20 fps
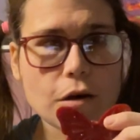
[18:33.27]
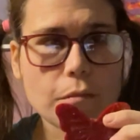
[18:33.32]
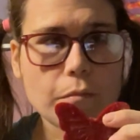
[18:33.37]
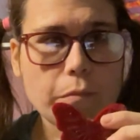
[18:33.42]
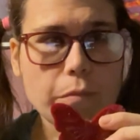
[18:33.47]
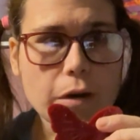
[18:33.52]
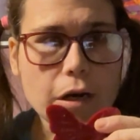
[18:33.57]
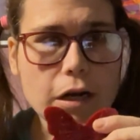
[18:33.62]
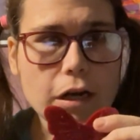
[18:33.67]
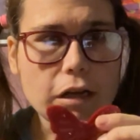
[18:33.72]

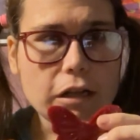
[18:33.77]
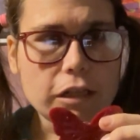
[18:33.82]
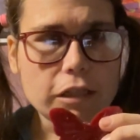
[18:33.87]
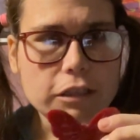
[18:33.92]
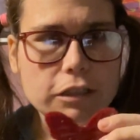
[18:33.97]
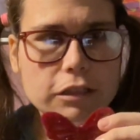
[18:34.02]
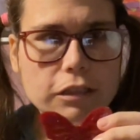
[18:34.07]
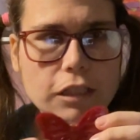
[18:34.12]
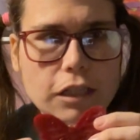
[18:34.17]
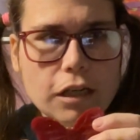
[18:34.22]

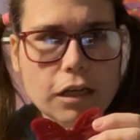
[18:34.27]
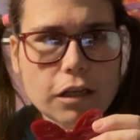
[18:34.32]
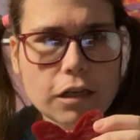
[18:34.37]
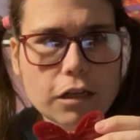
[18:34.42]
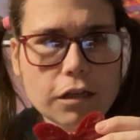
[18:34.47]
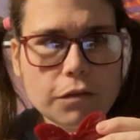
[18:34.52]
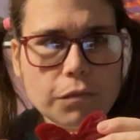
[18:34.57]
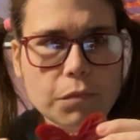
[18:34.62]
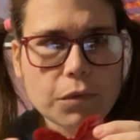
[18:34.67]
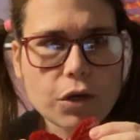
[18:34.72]
But
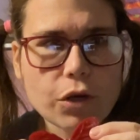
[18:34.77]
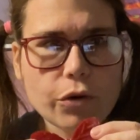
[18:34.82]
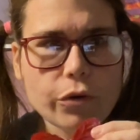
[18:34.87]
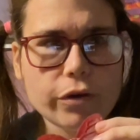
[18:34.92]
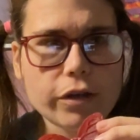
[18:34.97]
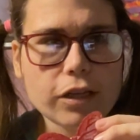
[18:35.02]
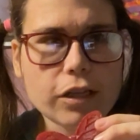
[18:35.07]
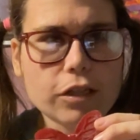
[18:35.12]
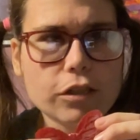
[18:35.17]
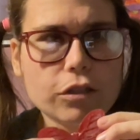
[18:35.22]
I'm
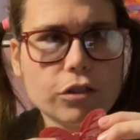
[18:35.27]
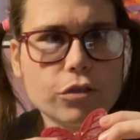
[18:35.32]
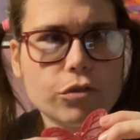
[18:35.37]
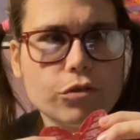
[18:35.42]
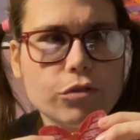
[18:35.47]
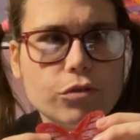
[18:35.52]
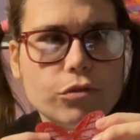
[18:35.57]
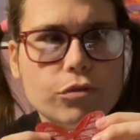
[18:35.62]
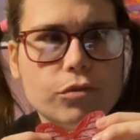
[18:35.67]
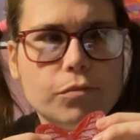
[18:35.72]
going
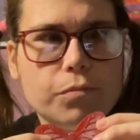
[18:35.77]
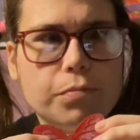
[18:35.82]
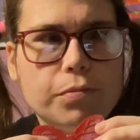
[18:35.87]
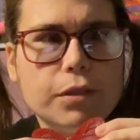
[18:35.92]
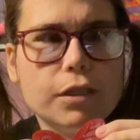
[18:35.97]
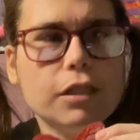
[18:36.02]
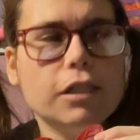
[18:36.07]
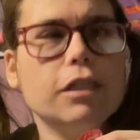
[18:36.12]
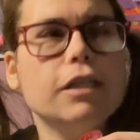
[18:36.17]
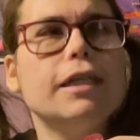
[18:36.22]
to
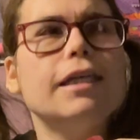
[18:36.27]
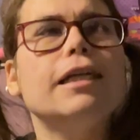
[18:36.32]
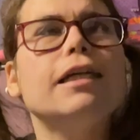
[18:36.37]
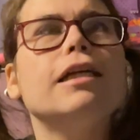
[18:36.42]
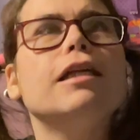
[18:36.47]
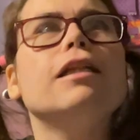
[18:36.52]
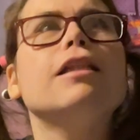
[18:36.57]
put it